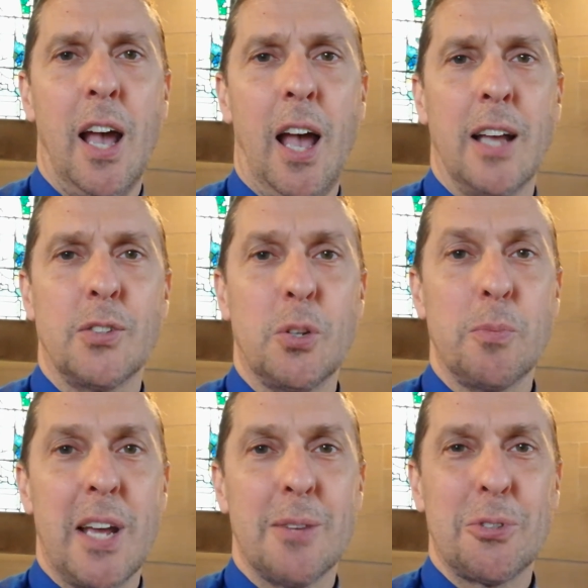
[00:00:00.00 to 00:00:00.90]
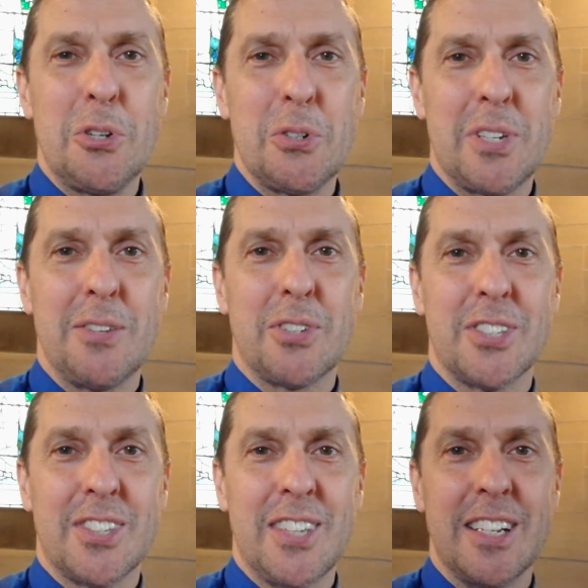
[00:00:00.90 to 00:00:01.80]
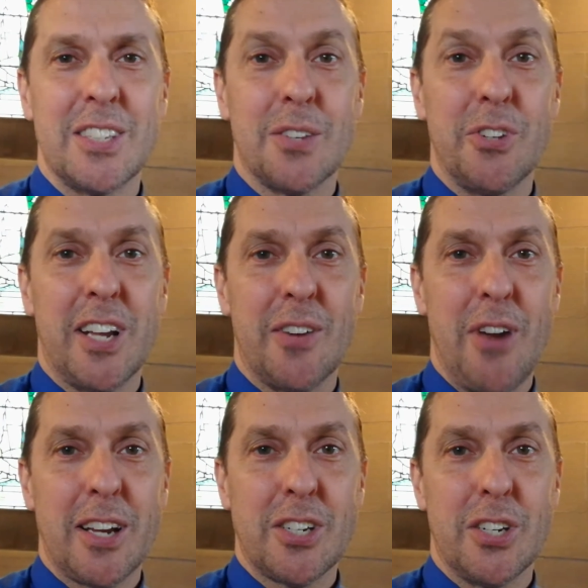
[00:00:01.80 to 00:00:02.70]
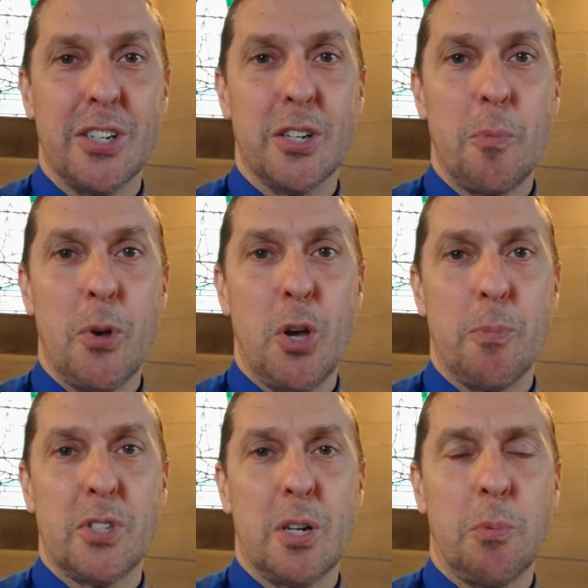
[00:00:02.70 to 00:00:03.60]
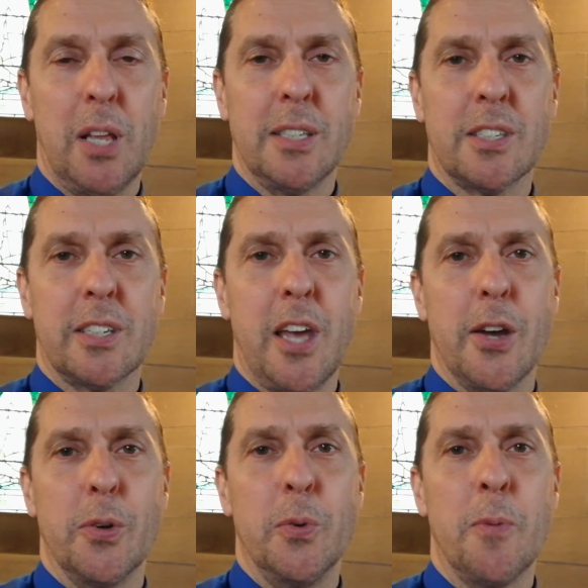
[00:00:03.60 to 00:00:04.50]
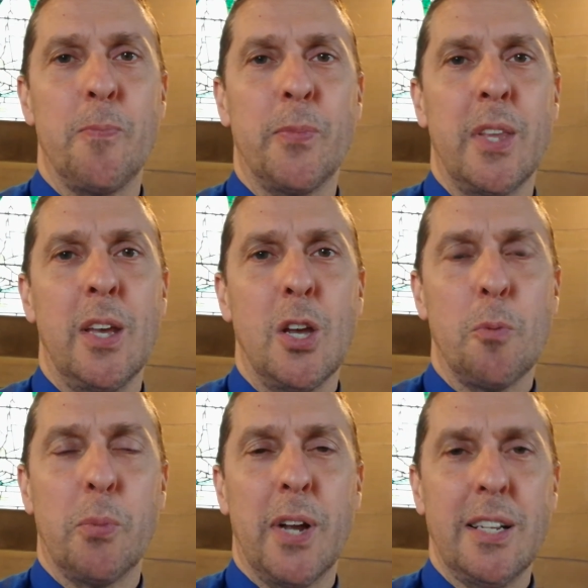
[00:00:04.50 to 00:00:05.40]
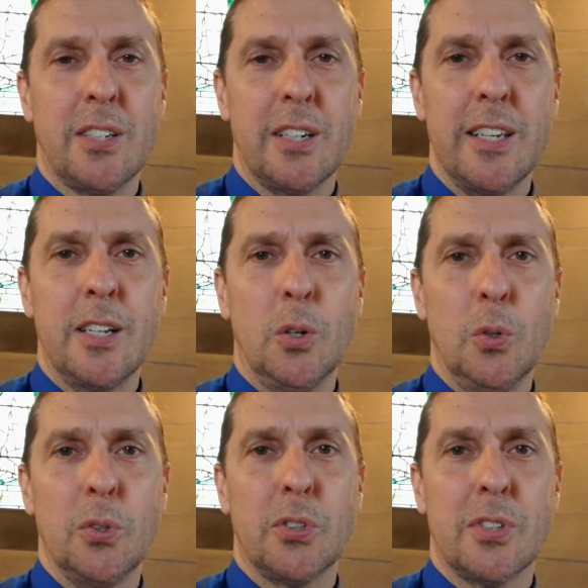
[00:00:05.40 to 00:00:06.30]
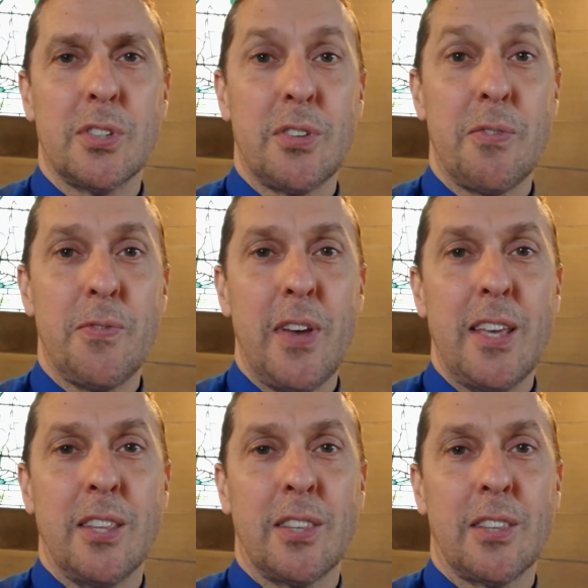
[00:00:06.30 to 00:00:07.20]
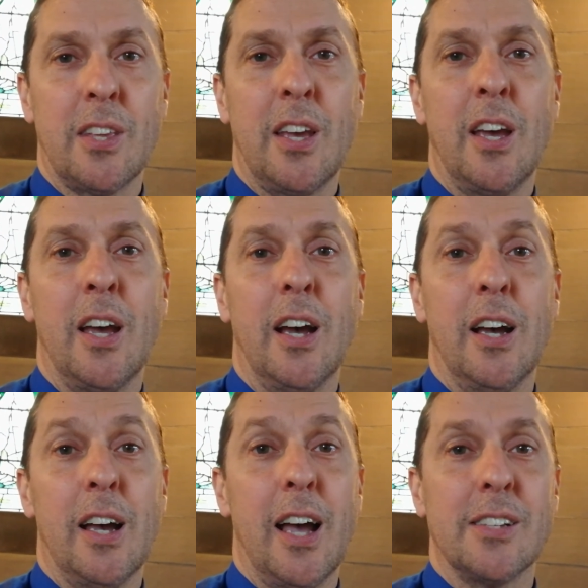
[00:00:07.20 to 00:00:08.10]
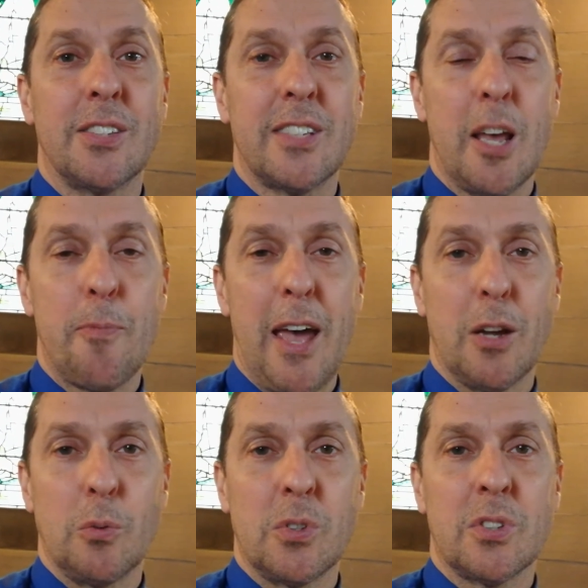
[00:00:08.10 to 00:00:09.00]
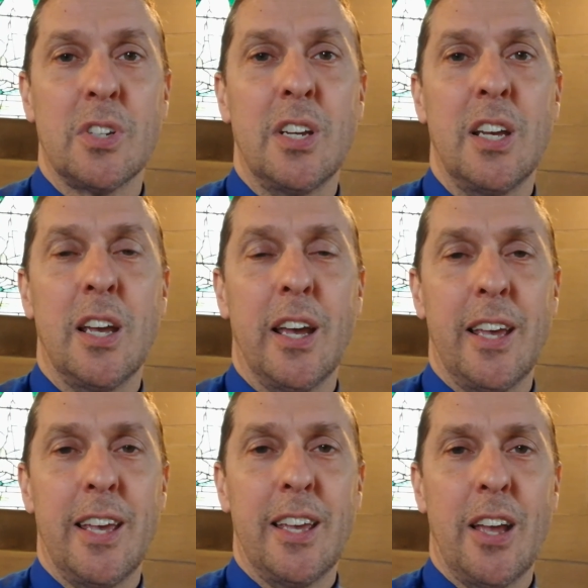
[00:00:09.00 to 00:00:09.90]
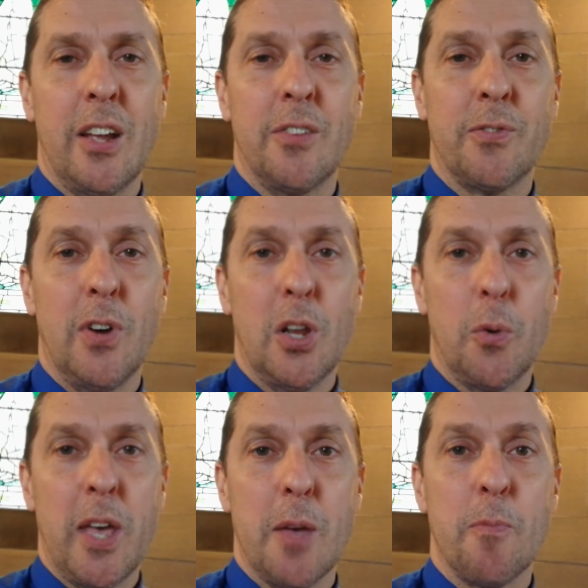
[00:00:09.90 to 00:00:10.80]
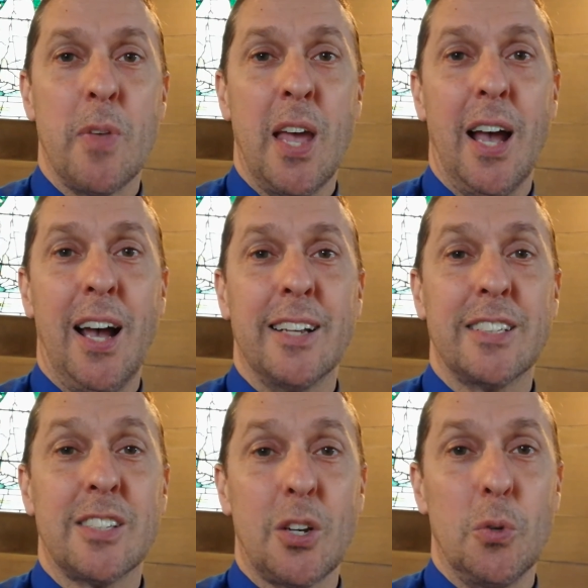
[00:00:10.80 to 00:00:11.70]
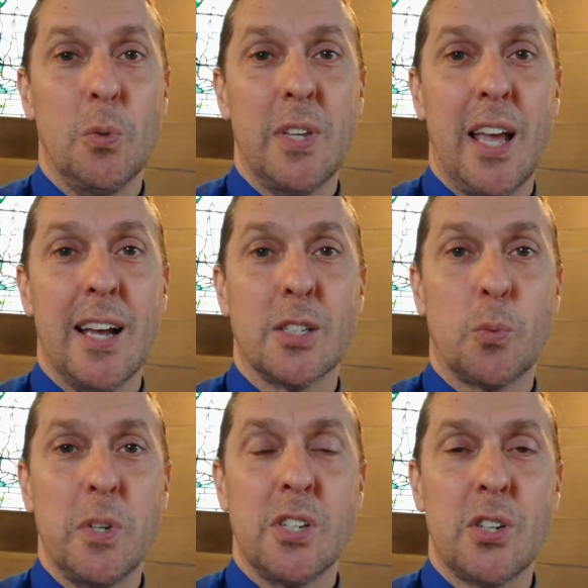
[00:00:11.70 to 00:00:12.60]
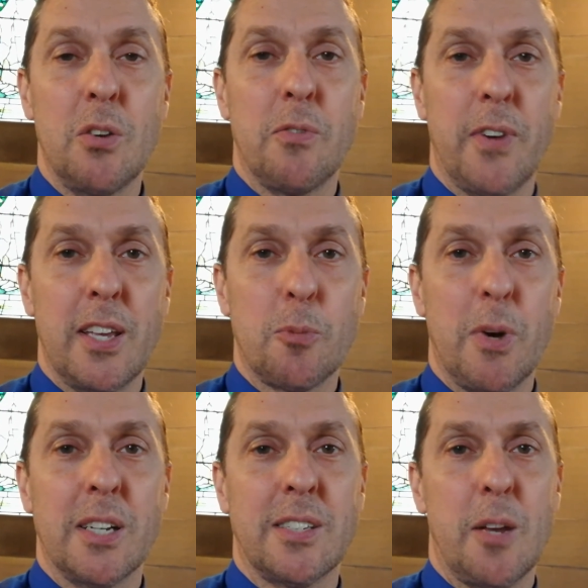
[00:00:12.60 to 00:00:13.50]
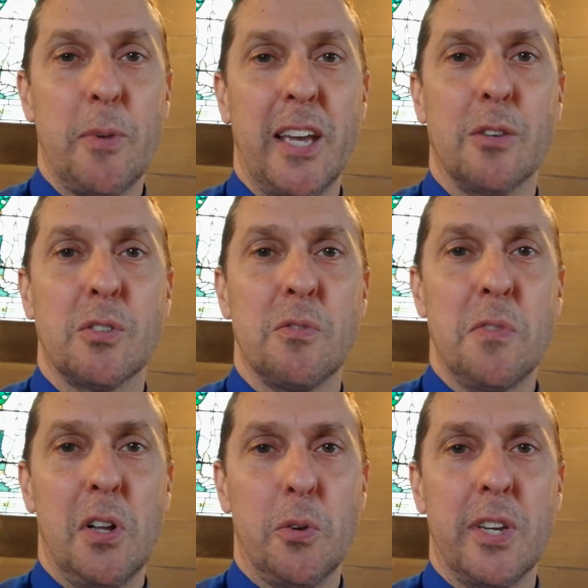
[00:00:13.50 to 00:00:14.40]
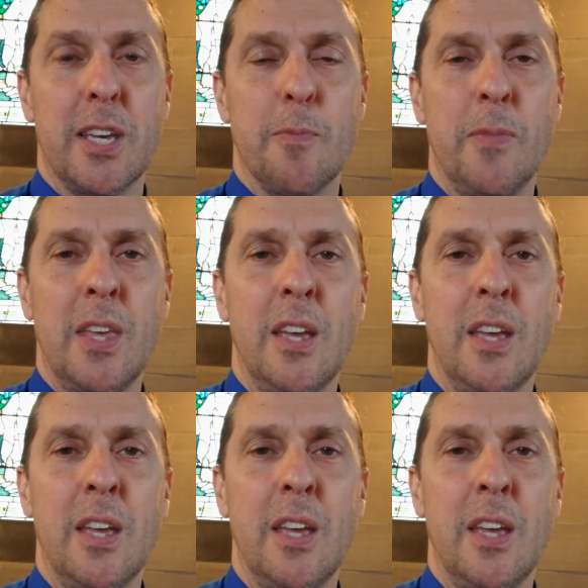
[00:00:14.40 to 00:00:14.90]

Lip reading: And sometimes God gives us a sense of a direction and a purpose and a place to go, but actually he calls us to faith and step out and follow him. And it's only as we show faith by stepping out and following him